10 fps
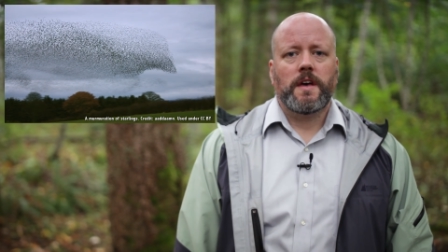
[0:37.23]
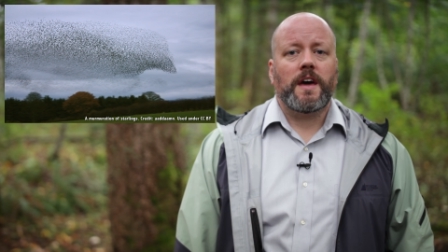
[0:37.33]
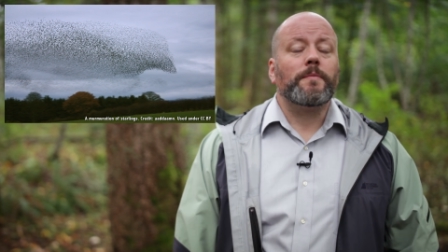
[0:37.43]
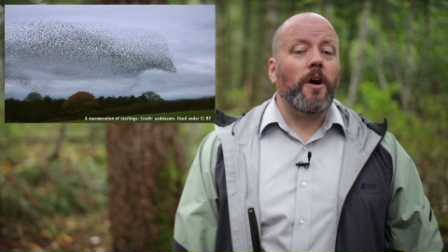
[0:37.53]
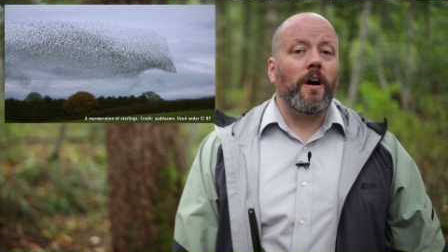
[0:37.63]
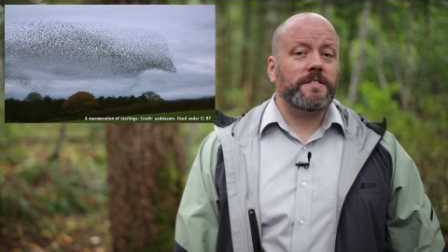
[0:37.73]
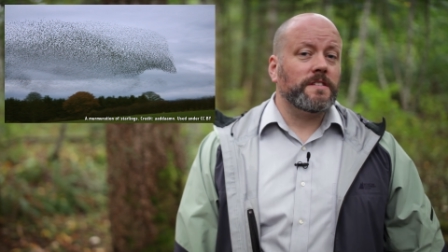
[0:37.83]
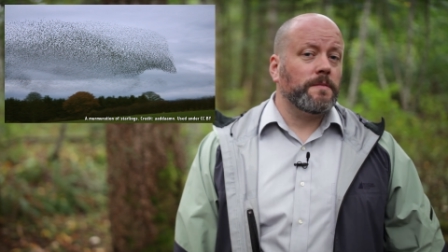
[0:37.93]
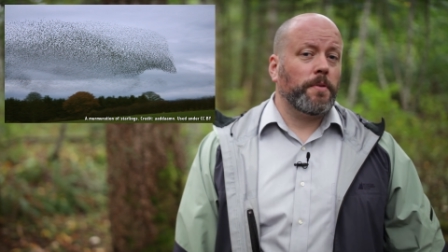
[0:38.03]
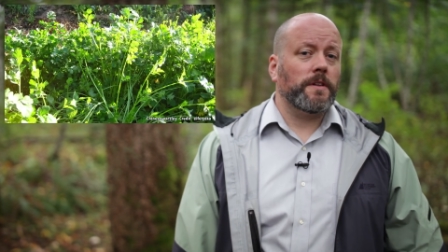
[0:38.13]
and I'm
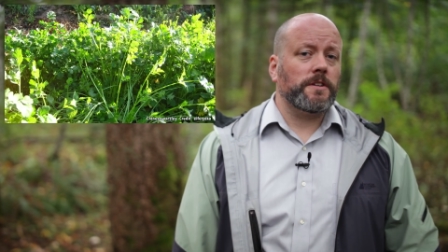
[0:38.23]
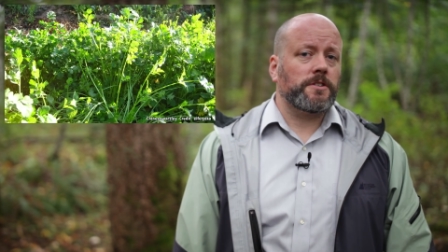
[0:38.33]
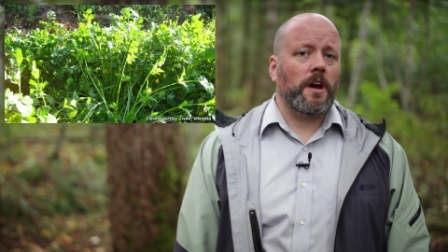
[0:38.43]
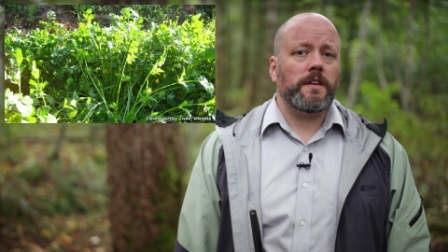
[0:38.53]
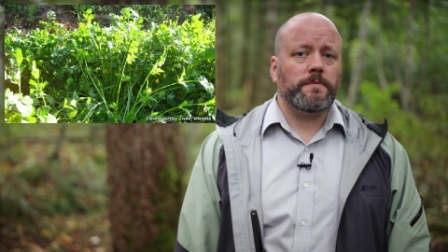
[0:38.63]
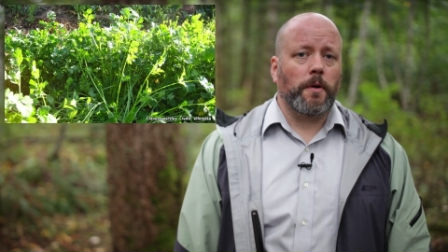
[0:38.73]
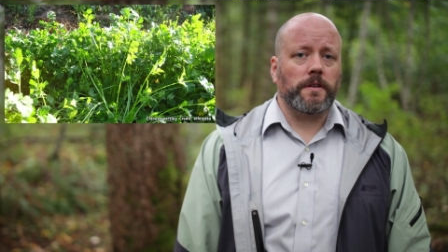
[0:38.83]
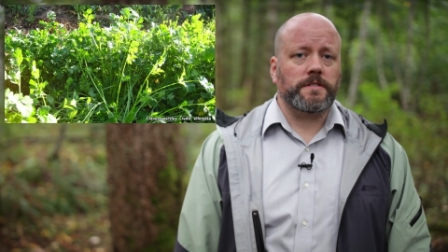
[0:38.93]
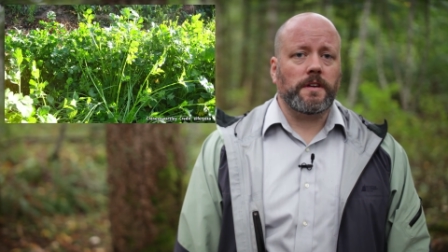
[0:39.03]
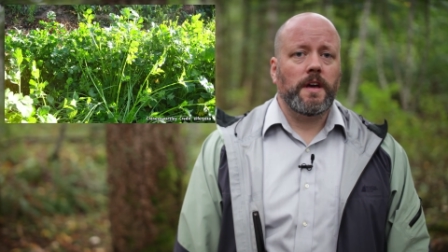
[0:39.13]
constantly pulling Chinese
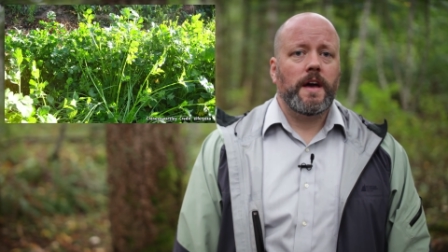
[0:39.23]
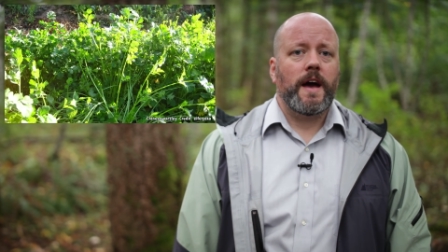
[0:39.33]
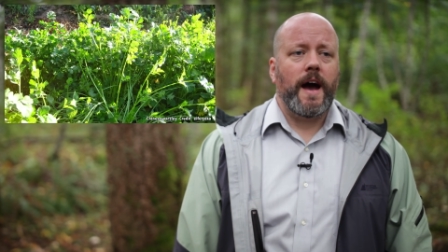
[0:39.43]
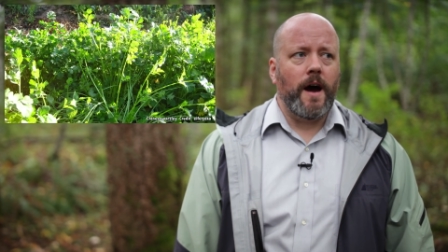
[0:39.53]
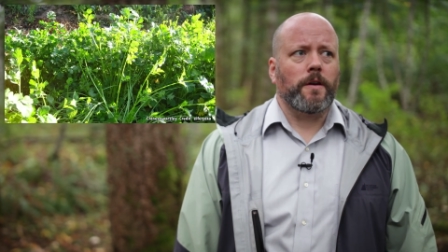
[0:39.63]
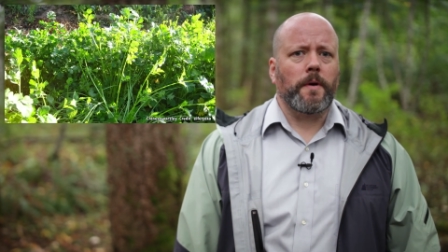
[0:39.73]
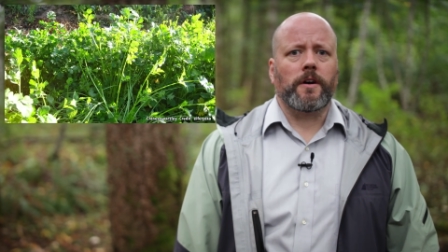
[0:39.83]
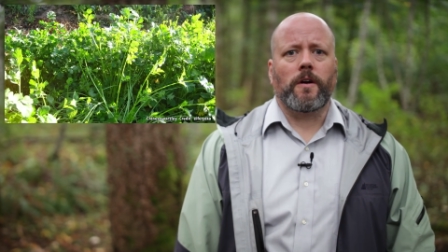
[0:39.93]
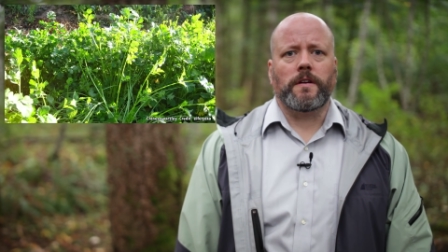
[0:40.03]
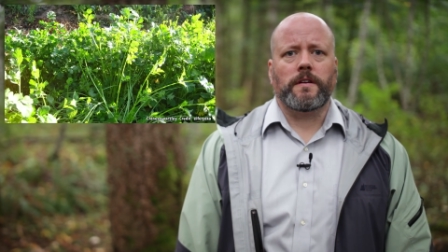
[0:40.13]
parsley out of my
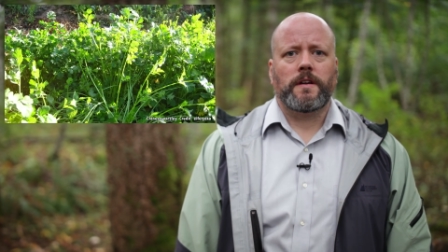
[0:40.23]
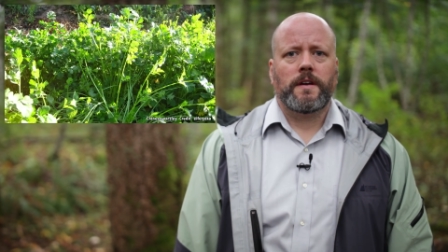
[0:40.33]
garden.